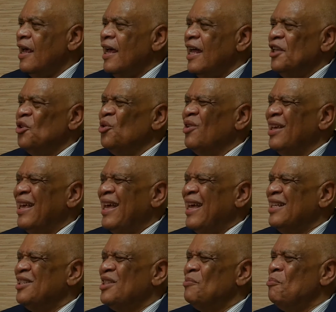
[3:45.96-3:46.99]
and you
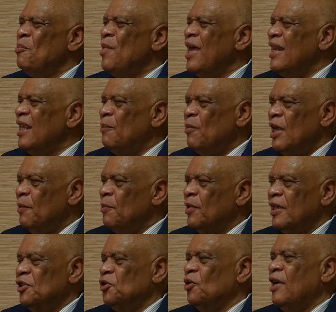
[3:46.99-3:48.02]
engage as many people
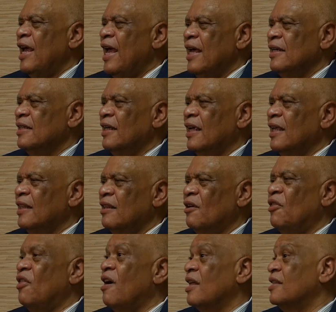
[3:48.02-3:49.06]
as you can to get their
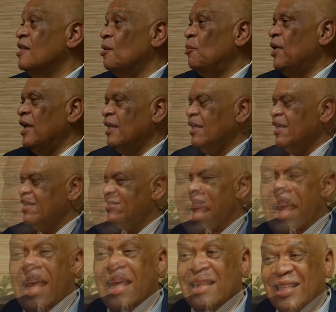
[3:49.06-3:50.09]
thoughts and opinions.
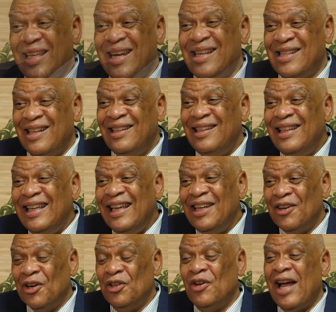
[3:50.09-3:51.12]
And then as a
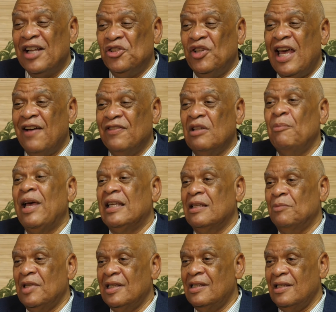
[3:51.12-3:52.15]
leader, you actually have to make
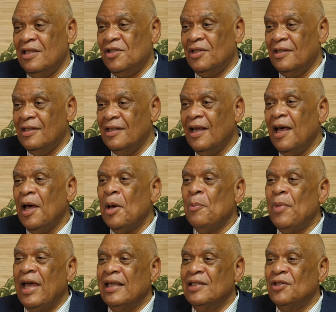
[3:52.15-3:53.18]
some decisions
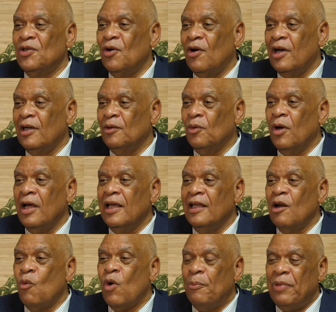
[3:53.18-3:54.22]
based on,
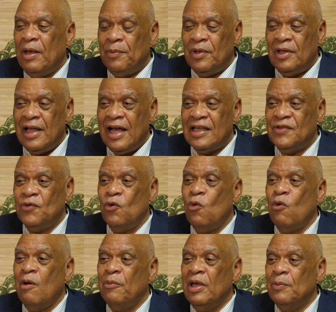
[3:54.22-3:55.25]
you know, what people ask
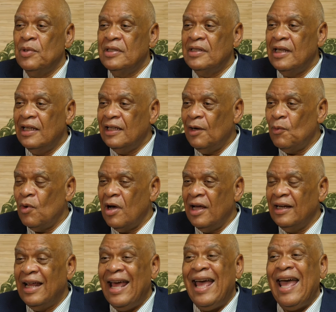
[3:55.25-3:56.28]
for, what people said they
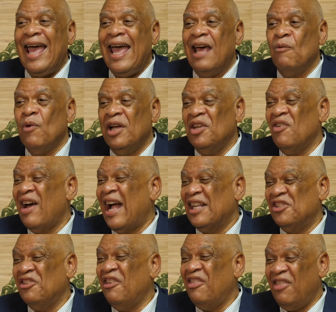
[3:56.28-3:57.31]
want, and what you
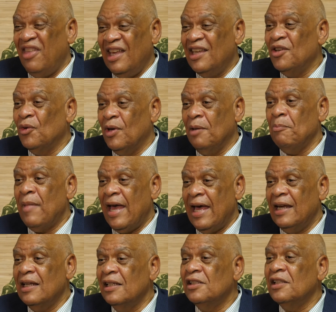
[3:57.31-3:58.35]
actually think you can
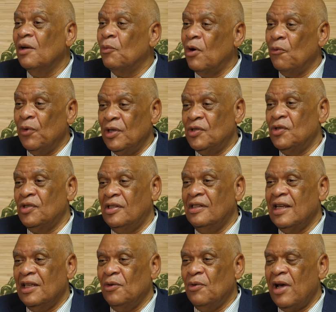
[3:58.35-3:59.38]
manage and what
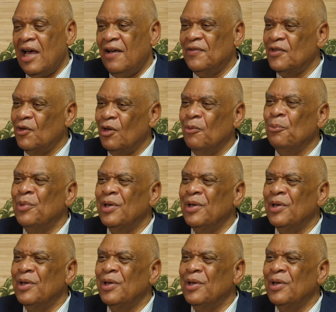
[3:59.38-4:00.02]
resources that you have. So the